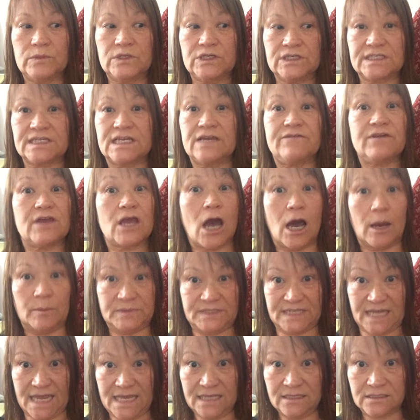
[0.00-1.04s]
just giving
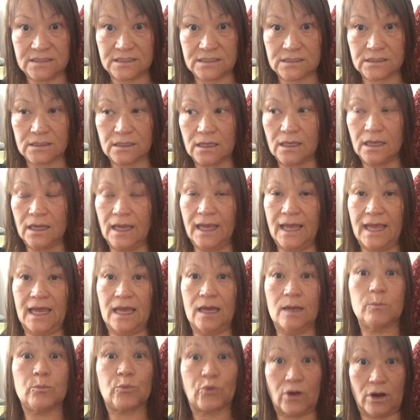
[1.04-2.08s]
updates
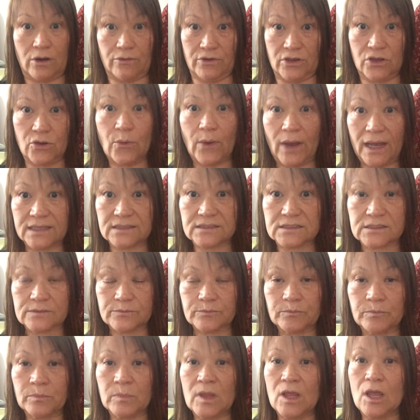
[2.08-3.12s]
and prayer requests.
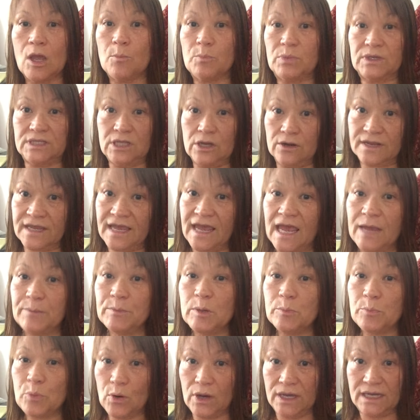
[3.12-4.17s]
But there
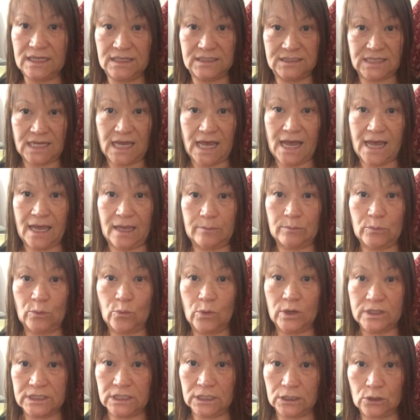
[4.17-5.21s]
came a point in time
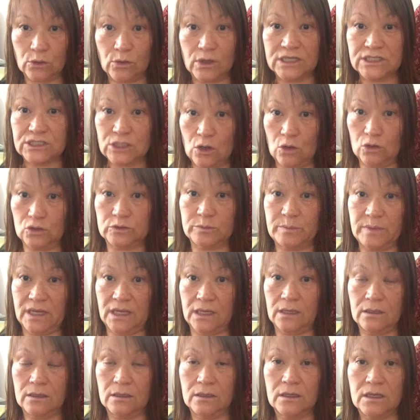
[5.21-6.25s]
where the Lord told
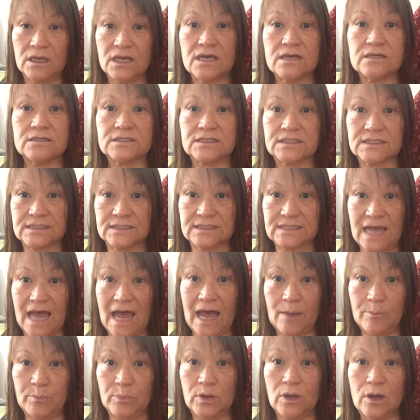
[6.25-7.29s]
me,
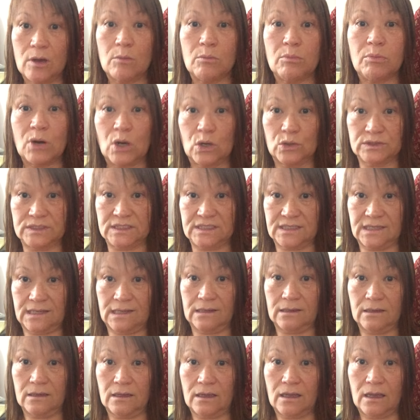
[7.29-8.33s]
stop
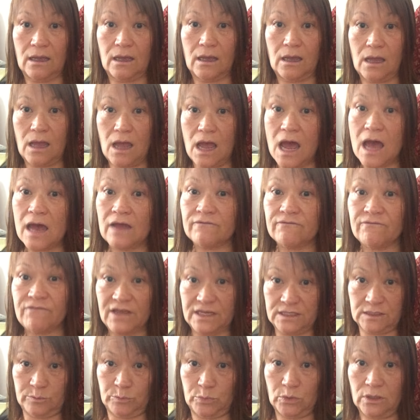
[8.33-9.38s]
posting on
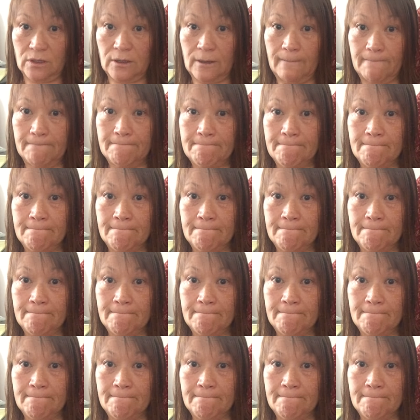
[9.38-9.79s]
Facebook.